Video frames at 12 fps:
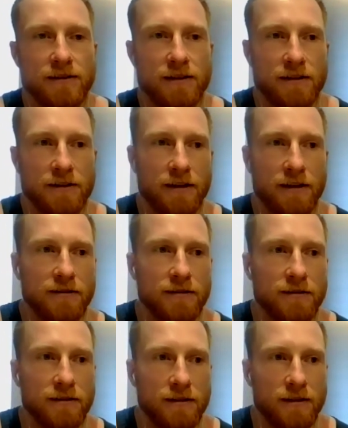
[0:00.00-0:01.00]
And yeah,
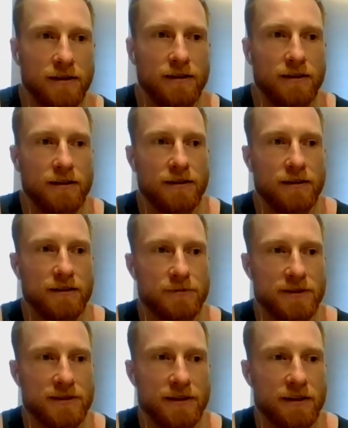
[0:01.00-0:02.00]
it's
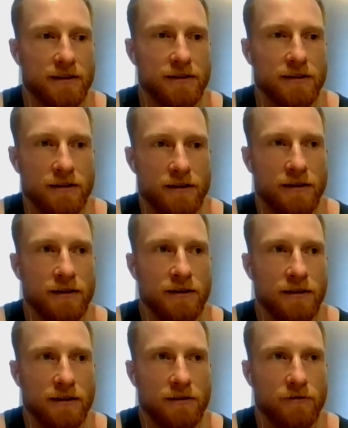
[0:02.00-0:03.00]
been sick.
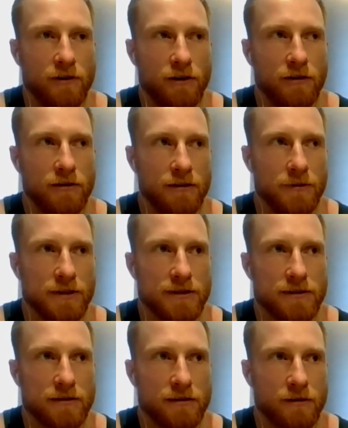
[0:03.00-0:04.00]
I've only
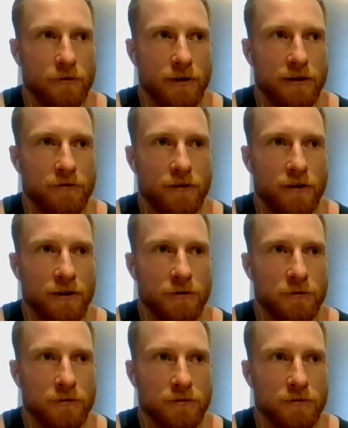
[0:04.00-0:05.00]
missed the grand
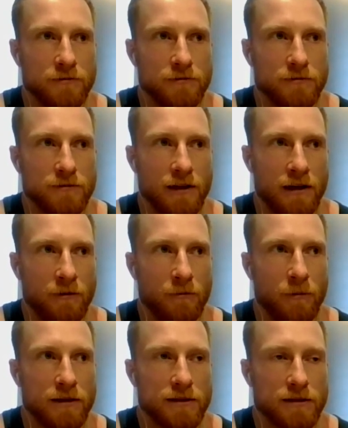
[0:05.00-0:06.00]
final
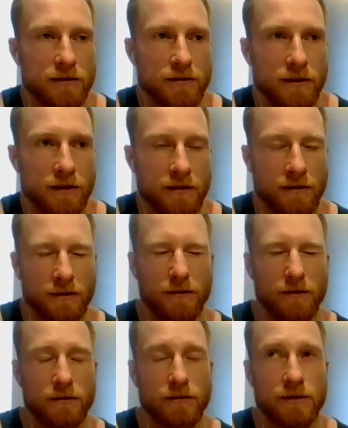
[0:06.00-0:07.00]
once
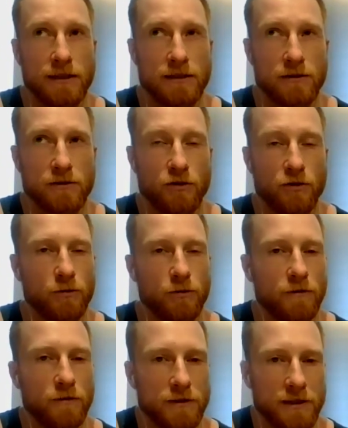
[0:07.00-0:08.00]
in season
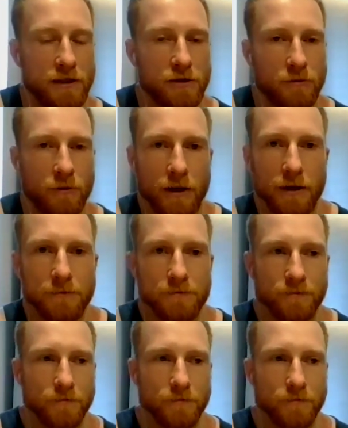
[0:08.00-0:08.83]
2 of Aussie Ninja Warrior.